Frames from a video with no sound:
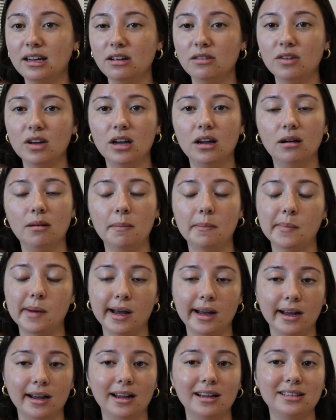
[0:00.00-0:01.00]
even,
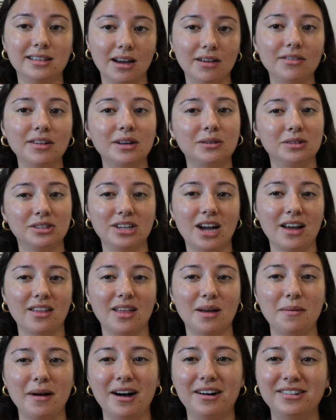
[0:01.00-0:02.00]
but definitely would check
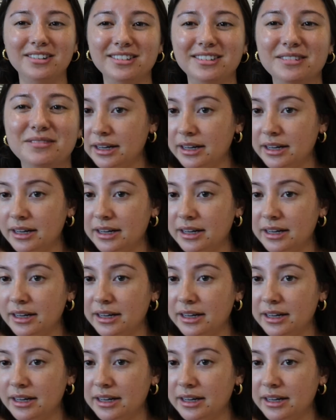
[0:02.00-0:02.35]
them out.